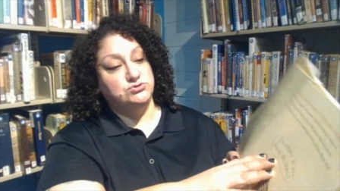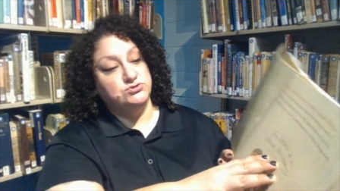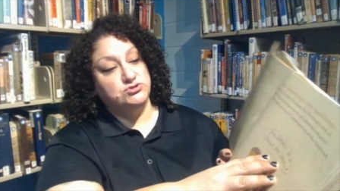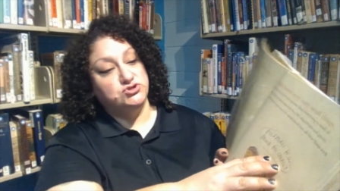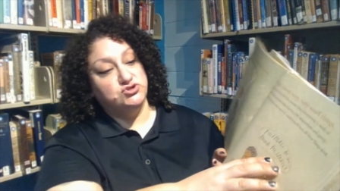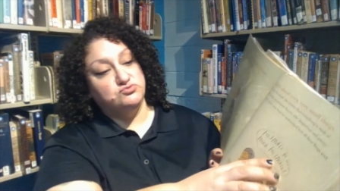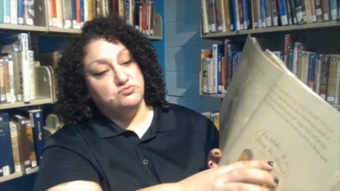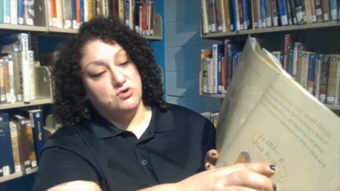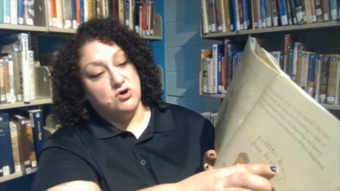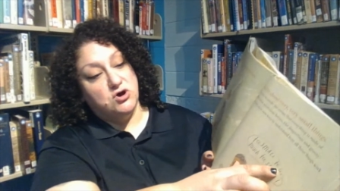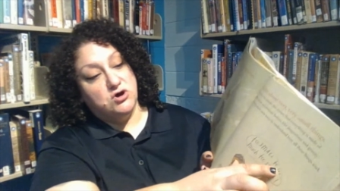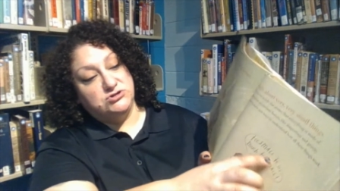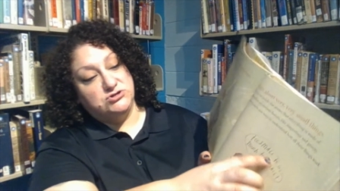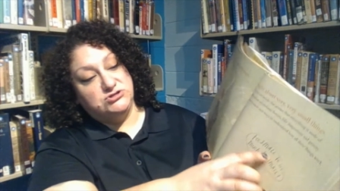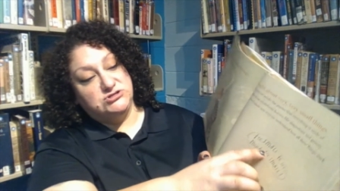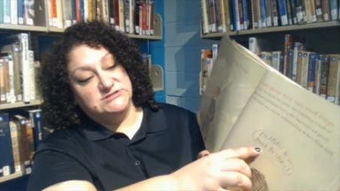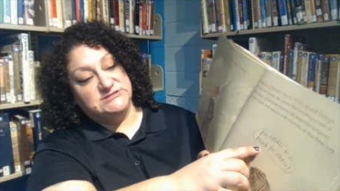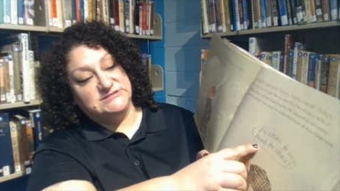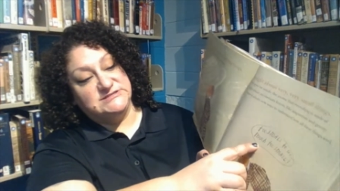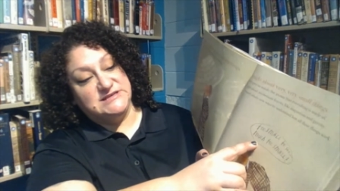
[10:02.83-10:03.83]
small
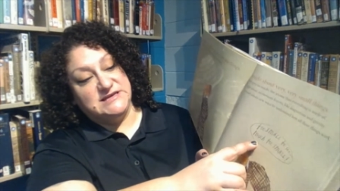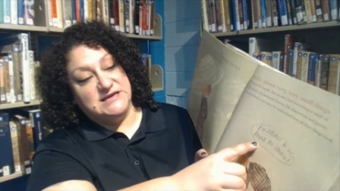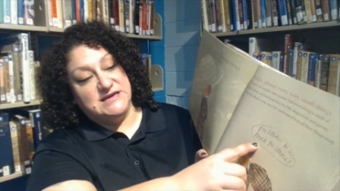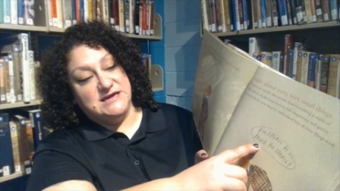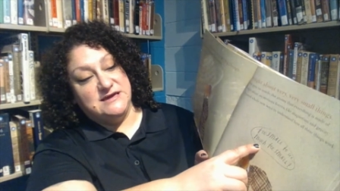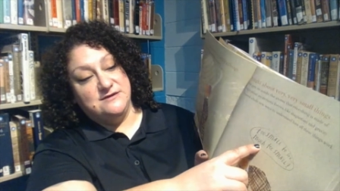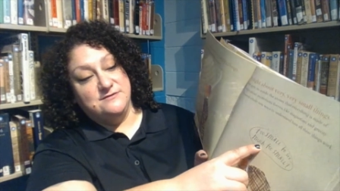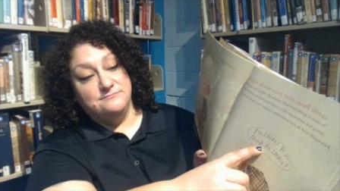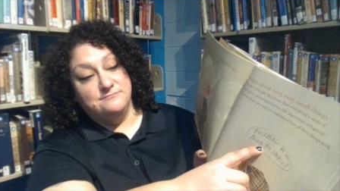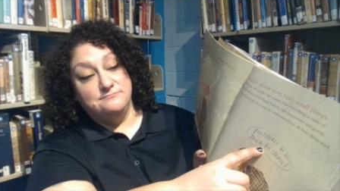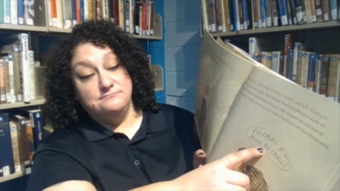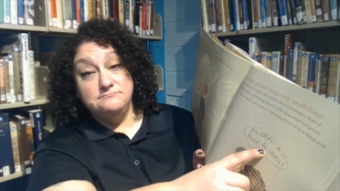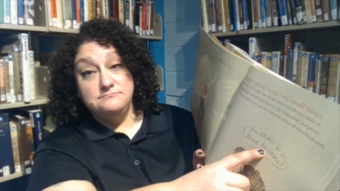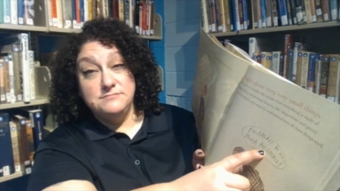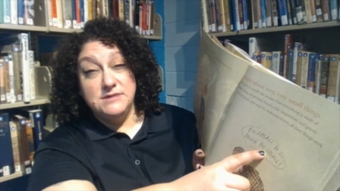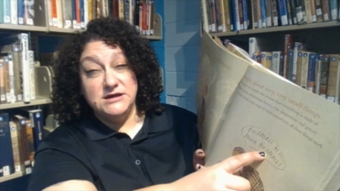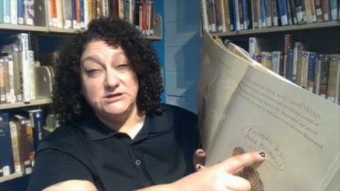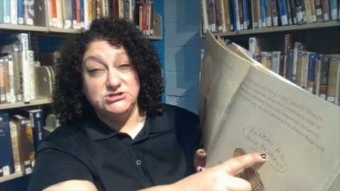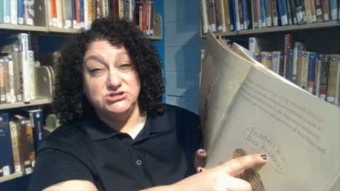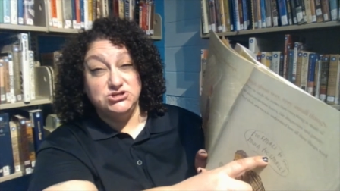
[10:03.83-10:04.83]
to see,
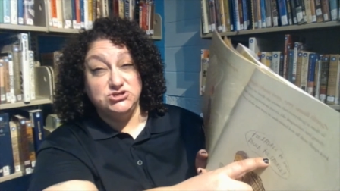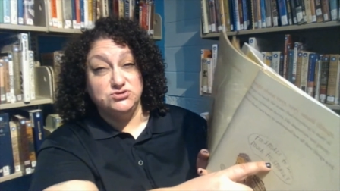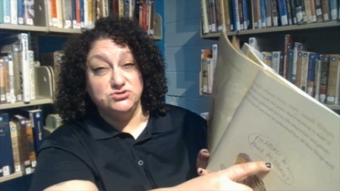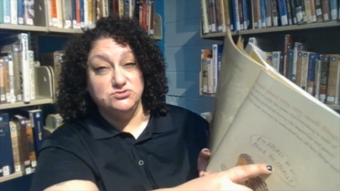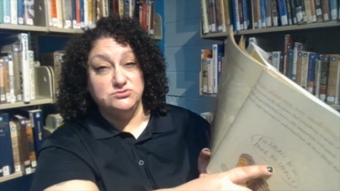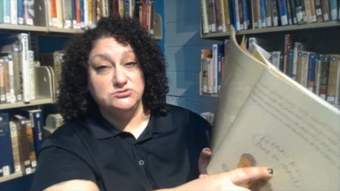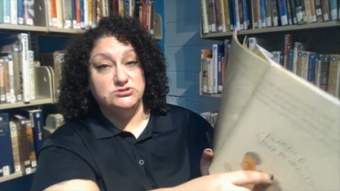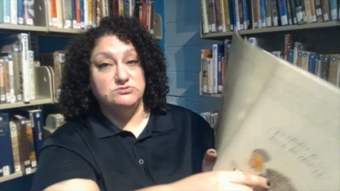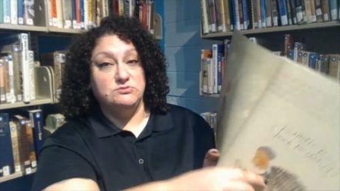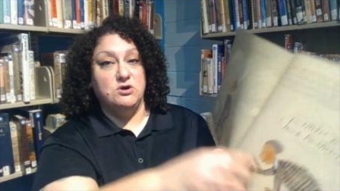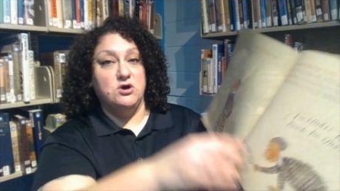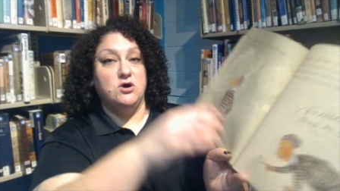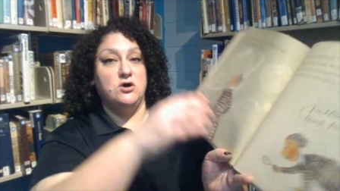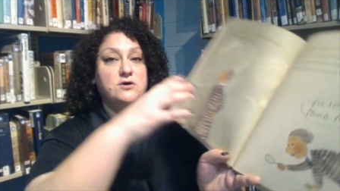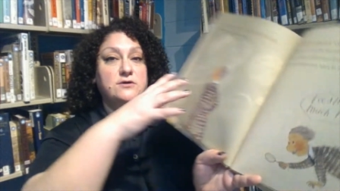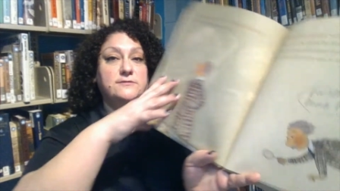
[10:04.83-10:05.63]
much too small.